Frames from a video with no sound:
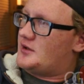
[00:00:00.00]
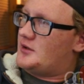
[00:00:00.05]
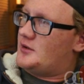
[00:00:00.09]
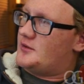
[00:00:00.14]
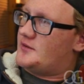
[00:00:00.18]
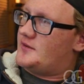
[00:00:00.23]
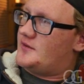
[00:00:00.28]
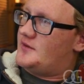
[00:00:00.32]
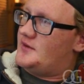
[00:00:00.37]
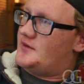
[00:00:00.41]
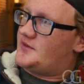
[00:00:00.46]
to go
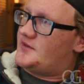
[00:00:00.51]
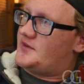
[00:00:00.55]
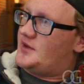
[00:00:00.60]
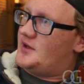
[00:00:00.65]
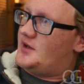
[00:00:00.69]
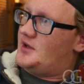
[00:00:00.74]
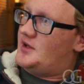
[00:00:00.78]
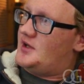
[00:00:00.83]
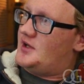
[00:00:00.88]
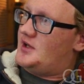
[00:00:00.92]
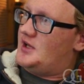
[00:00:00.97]
to this
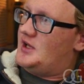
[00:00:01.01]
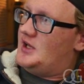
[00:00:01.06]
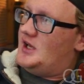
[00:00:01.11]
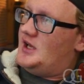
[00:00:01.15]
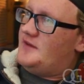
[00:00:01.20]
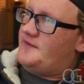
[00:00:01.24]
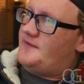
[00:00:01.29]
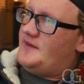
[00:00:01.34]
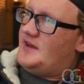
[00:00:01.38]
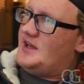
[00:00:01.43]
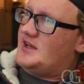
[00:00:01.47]

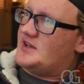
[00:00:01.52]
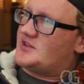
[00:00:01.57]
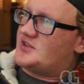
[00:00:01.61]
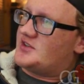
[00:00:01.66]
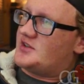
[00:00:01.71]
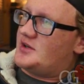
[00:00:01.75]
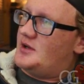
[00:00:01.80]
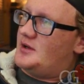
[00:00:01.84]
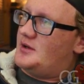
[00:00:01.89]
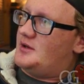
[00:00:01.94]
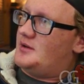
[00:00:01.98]

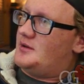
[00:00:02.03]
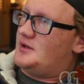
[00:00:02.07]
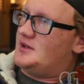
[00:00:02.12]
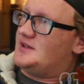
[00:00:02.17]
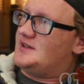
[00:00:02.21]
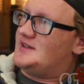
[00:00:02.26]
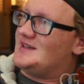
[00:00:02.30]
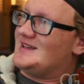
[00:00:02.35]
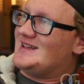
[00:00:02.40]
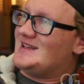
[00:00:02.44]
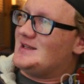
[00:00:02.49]
HDB
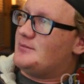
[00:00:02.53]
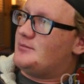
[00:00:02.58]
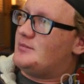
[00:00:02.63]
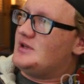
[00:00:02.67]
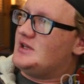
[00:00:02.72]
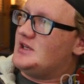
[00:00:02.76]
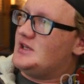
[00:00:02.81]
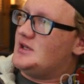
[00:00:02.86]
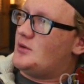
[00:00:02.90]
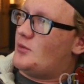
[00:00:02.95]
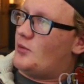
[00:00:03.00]

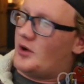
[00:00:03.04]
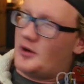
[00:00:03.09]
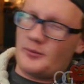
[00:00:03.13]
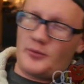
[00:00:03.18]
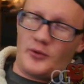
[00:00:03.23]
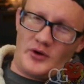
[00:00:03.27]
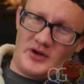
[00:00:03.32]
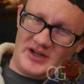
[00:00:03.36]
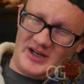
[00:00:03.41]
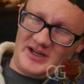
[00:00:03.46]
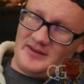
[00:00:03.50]

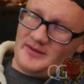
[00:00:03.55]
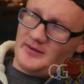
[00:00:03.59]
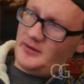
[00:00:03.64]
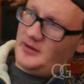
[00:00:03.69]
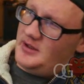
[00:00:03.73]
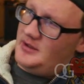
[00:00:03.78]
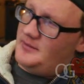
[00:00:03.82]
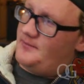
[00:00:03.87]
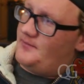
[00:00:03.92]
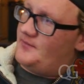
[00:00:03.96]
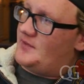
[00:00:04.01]

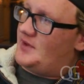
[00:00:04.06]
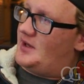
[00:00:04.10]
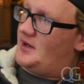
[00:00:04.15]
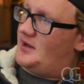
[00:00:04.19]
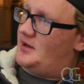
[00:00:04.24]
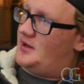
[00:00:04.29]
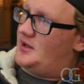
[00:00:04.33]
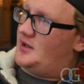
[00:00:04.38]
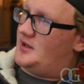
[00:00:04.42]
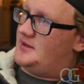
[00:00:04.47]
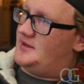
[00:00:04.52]
1.93
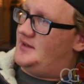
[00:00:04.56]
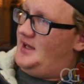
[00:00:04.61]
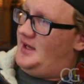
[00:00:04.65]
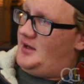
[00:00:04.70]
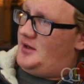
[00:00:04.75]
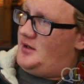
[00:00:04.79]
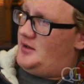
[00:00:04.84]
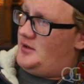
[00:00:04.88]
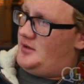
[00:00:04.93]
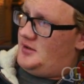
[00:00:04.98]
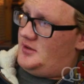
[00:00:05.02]

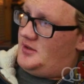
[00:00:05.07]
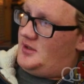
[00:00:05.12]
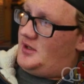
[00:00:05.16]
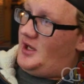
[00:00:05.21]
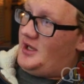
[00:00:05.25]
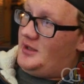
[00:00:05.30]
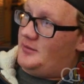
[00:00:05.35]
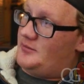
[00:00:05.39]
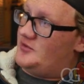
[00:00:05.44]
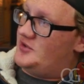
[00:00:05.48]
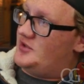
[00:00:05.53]

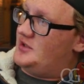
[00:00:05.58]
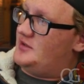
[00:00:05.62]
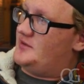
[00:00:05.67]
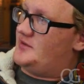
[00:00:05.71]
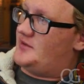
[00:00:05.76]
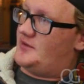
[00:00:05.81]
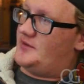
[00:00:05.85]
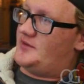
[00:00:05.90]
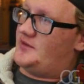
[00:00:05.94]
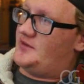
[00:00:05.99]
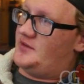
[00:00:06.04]
.img.
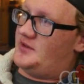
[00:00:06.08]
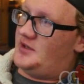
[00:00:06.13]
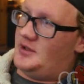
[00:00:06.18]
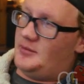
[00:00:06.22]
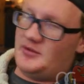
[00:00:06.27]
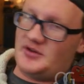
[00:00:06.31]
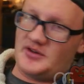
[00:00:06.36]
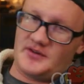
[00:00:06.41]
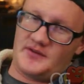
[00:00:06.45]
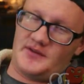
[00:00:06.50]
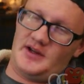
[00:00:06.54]
So this is an
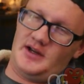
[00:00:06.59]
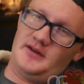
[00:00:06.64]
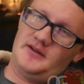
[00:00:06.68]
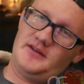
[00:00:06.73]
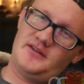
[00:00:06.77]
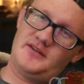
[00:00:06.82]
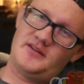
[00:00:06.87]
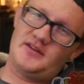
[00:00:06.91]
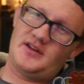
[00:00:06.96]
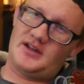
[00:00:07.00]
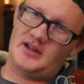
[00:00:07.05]
image file.
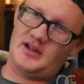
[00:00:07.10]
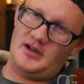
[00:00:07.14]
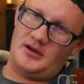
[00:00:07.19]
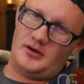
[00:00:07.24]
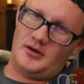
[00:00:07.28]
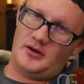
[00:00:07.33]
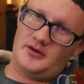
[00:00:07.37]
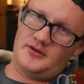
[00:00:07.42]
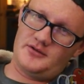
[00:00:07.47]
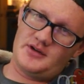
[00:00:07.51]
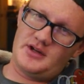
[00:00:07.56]
This is like a
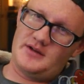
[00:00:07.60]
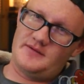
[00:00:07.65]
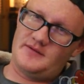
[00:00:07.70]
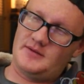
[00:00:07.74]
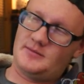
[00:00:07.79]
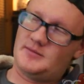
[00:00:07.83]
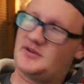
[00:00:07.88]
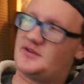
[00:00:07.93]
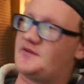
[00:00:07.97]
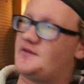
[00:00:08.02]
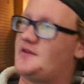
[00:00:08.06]
hard drive
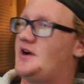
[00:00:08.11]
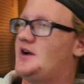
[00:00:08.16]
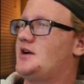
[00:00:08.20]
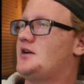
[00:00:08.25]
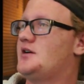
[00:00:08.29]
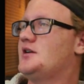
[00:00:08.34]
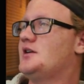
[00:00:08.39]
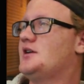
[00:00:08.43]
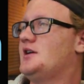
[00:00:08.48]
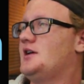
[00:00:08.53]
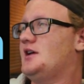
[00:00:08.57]
image
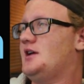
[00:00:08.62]
file.